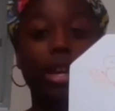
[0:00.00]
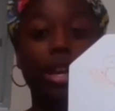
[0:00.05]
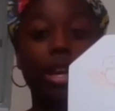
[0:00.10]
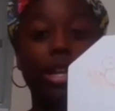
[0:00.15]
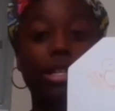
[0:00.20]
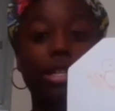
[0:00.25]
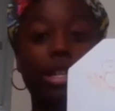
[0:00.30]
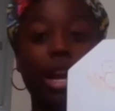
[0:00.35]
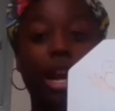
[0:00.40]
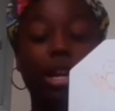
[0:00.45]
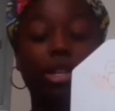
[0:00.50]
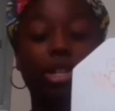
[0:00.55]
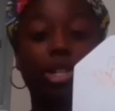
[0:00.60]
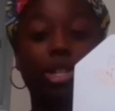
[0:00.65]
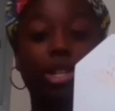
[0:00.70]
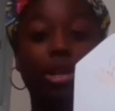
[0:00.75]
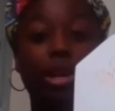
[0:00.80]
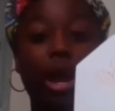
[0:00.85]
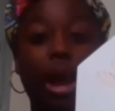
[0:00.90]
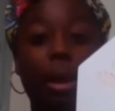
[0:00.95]
It's got
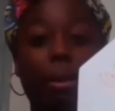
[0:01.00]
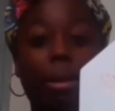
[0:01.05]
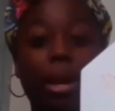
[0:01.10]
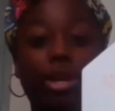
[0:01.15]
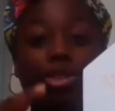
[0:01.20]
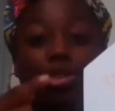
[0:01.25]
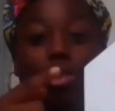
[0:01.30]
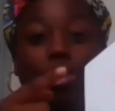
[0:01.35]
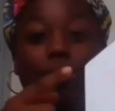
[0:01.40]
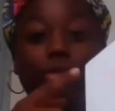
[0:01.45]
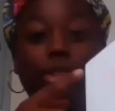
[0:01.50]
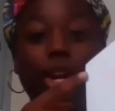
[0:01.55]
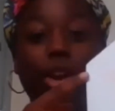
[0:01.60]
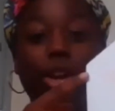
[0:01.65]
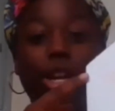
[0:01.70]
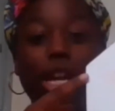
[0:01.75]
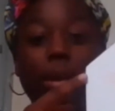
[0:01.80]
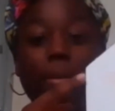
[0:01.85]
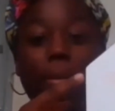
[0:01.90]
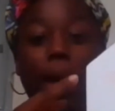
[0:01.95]
a picture of
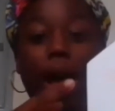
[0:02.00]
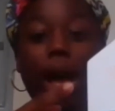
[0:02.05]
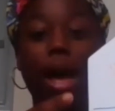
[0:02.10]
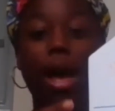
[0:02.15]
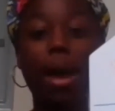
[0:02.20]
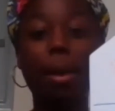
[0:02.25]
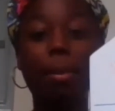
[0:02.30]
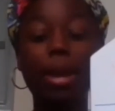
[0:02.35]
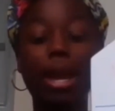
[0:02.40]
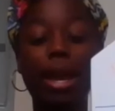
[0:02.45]
Turkey Bob